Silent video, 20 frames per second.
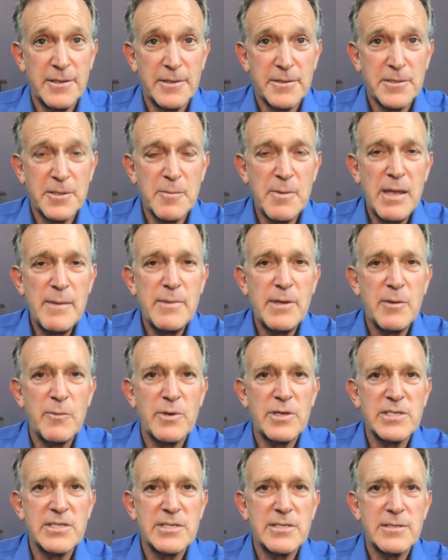So maybe
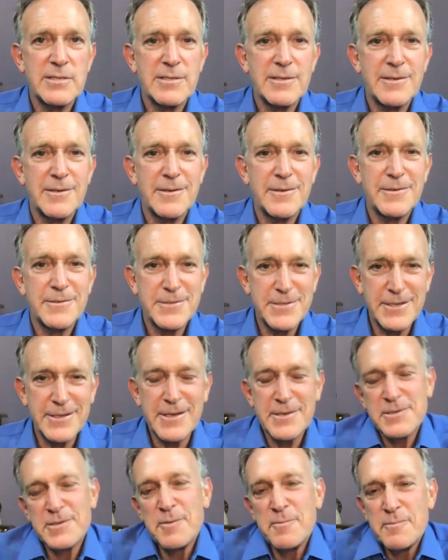sing. So,
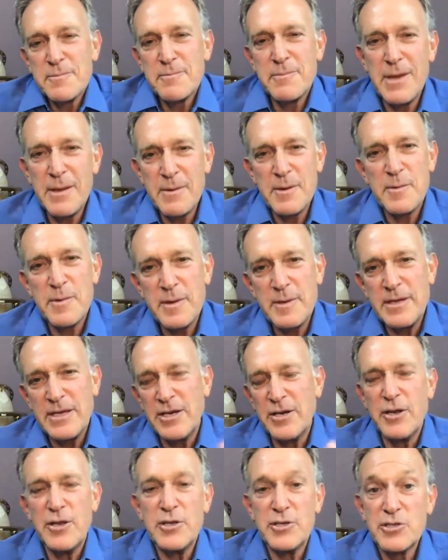so maybe we, you
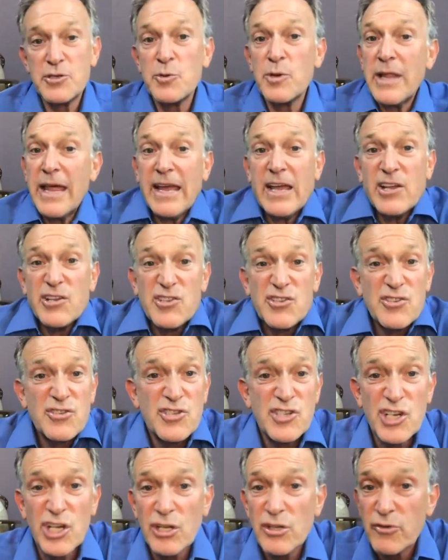know, you like a
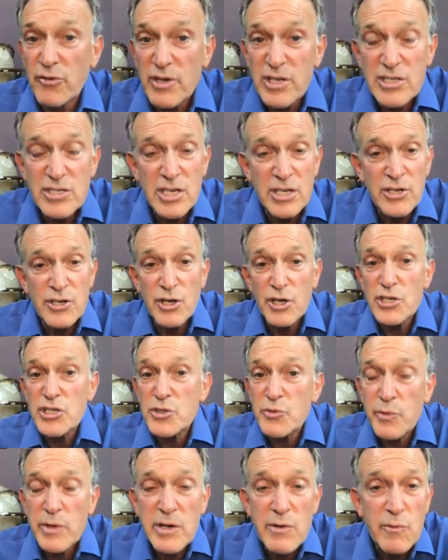children's, a
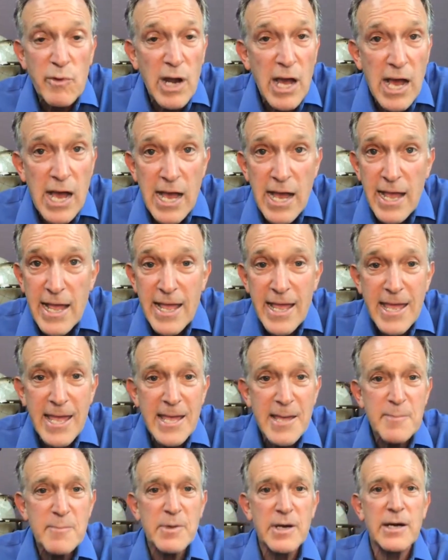nursery
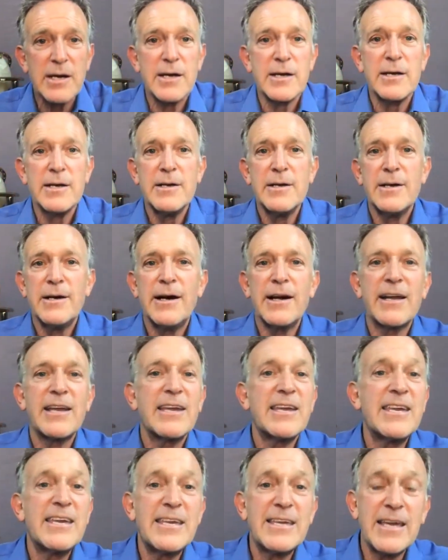rhyme. A, oh
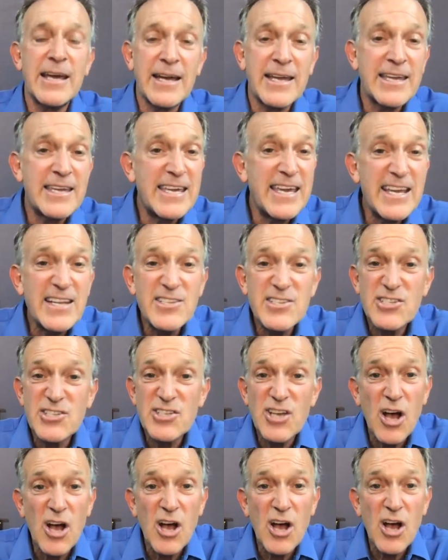wow! A kid's
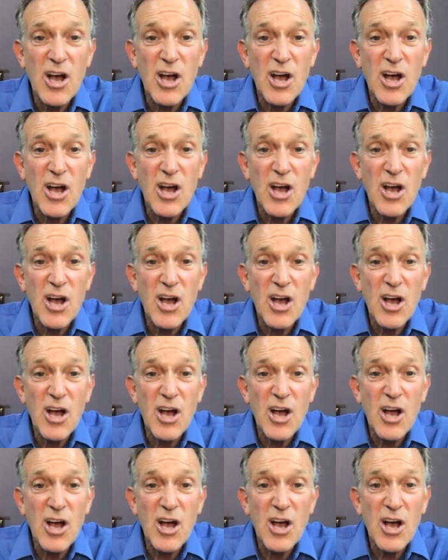song that you
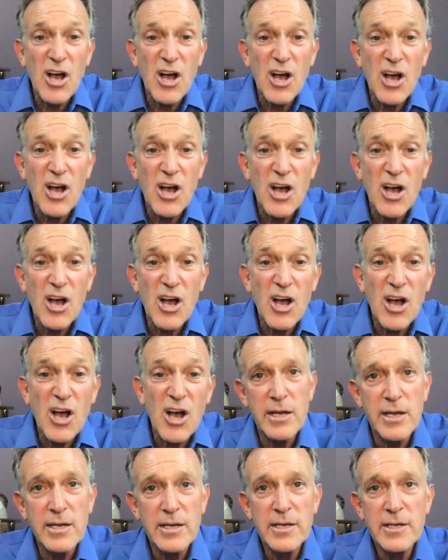learned when you were
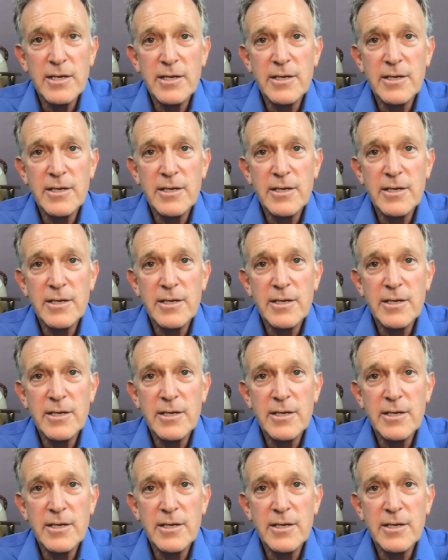young.